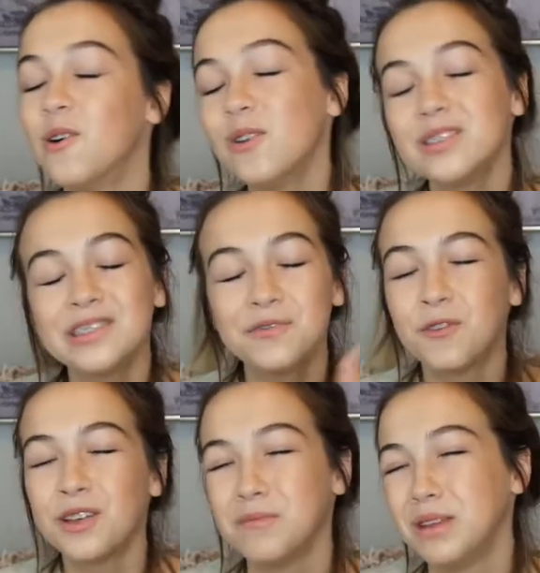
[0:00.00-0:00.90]
Always just
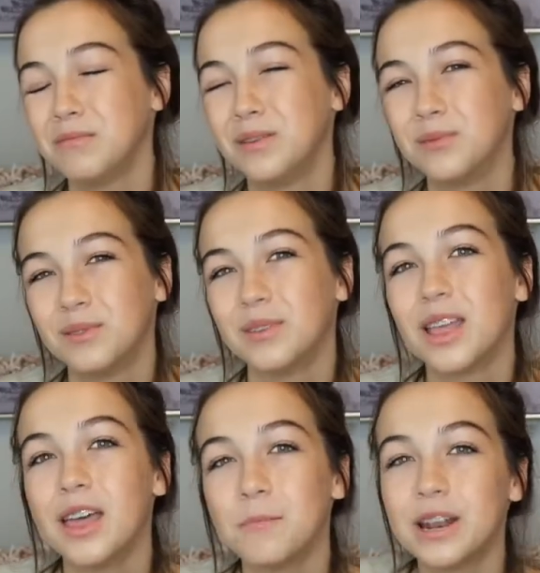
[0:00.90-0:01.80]
avoid the mean people.
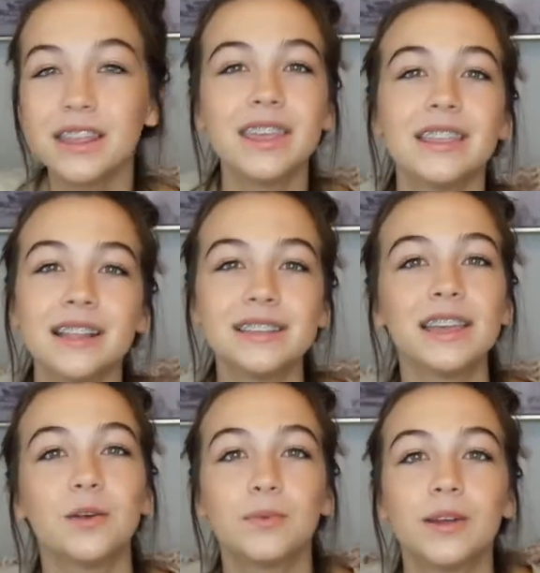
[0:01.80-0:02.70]
But I think that's,
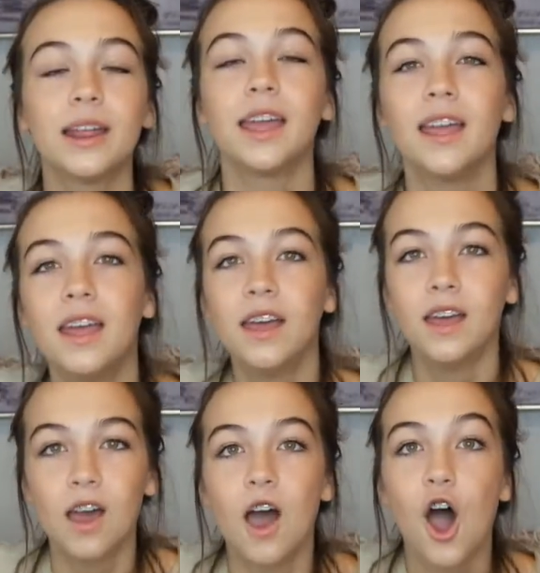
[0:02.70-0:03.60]
like, a pretty
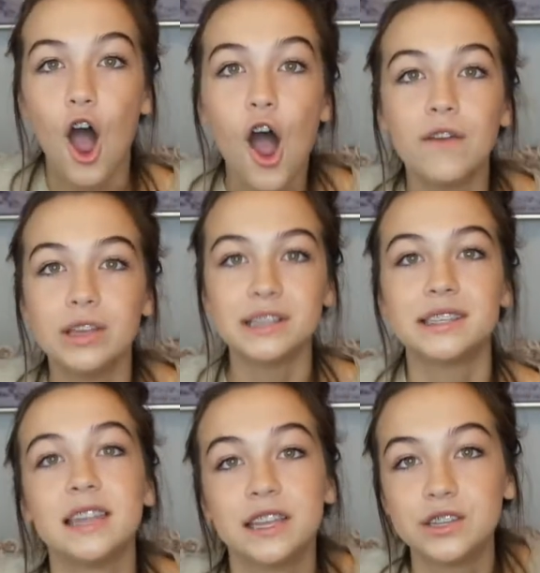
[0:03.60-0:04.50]
obvious
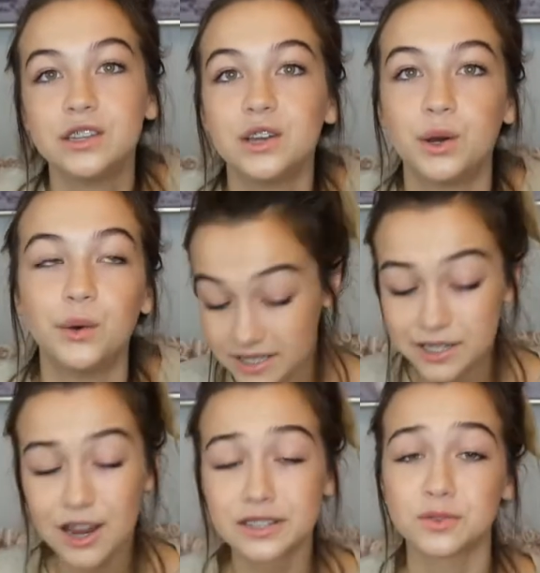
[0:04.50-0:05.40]
thing to do.
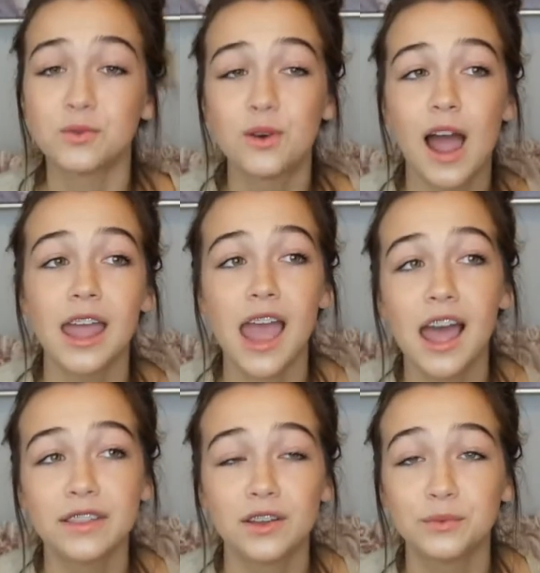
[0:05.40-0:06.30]
This year at school, I
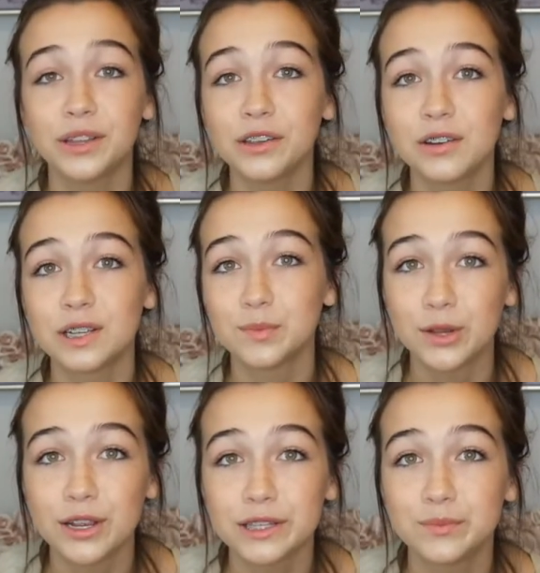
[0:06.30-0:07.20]
had a really good
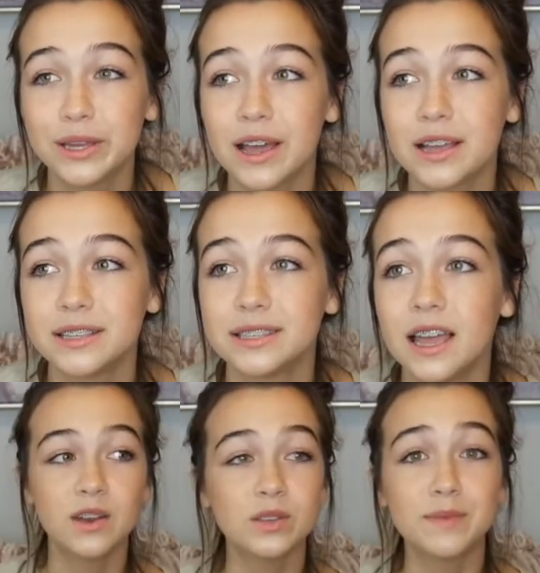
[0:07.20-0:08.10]
experience because,
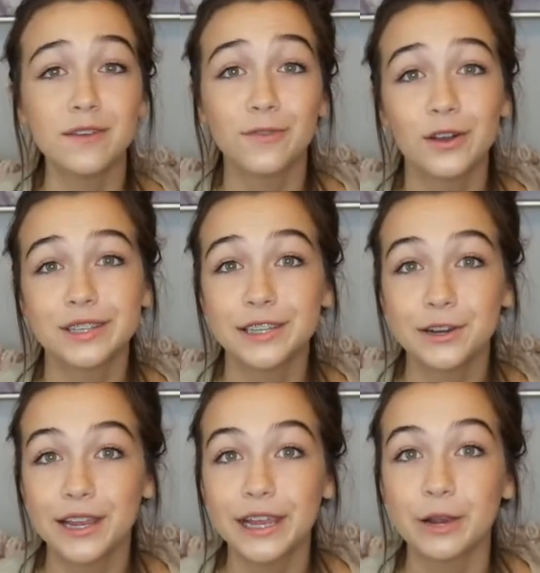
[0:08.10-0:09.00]
and it was my first
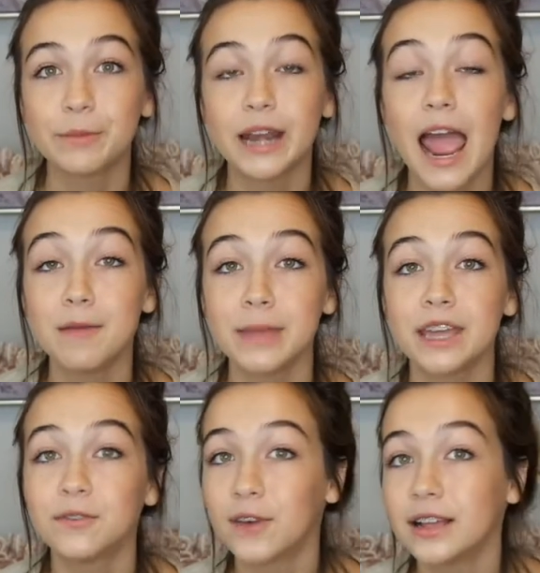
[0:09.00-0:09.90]
year here, but I
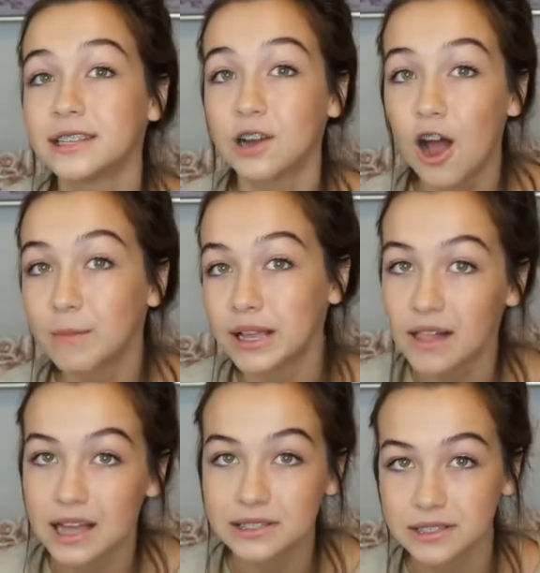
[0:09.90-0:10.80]
made friends in all my
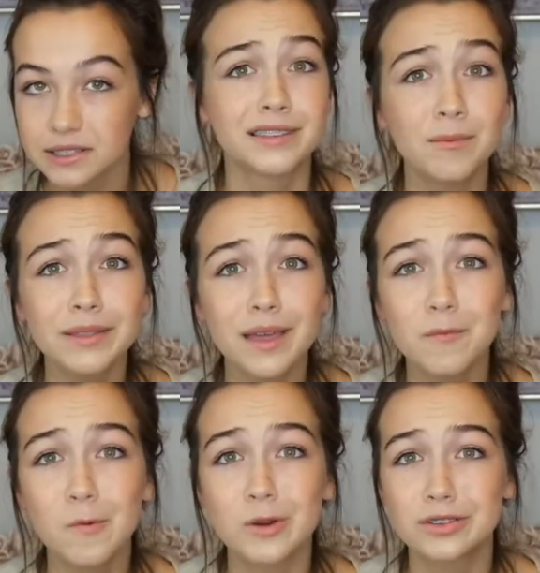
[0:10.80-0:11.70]
classes. Some of
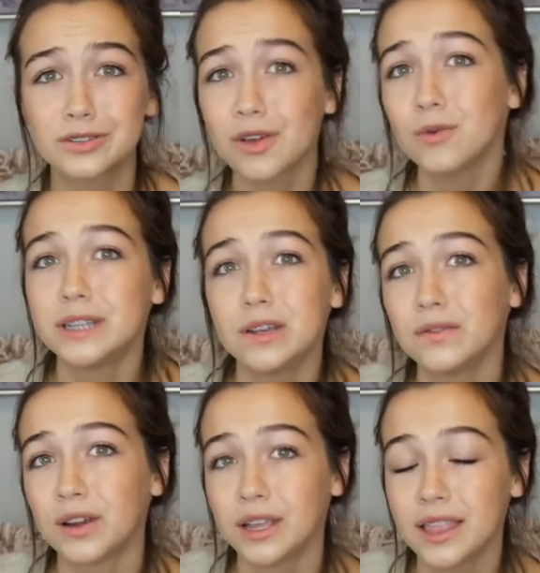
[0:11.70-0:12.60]
them were so
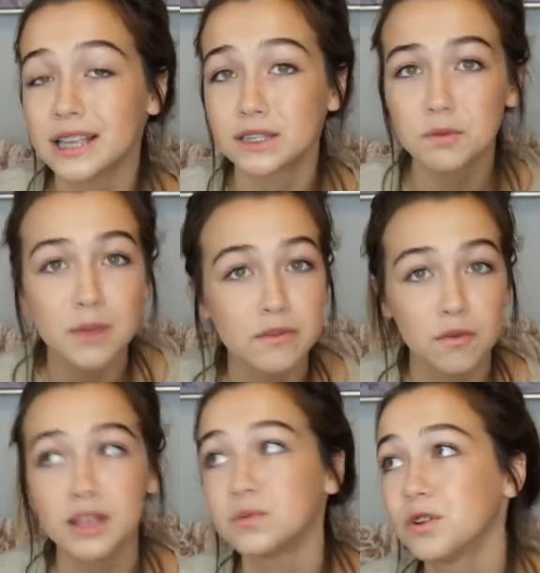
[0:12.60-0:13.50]
different. Like, some of my
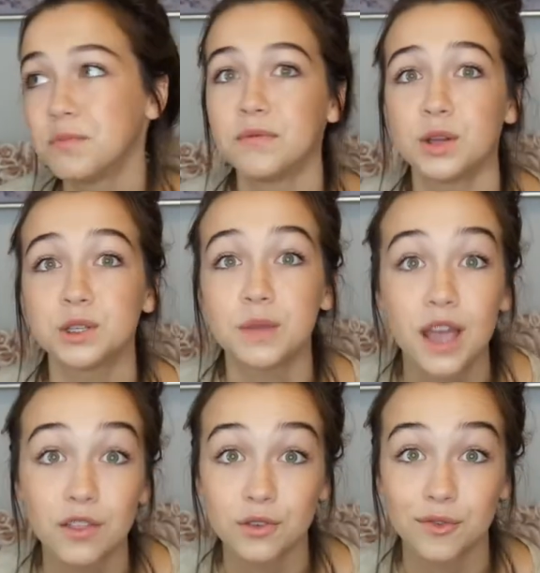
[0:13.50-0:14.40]
friends wouldn't be friends with my
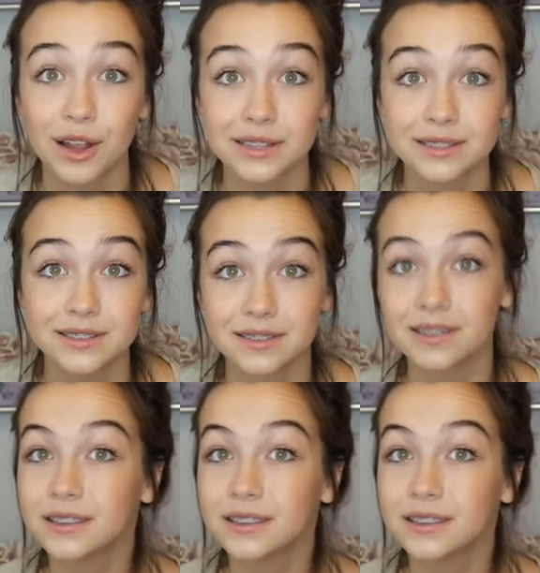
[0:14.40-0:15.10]
other friends.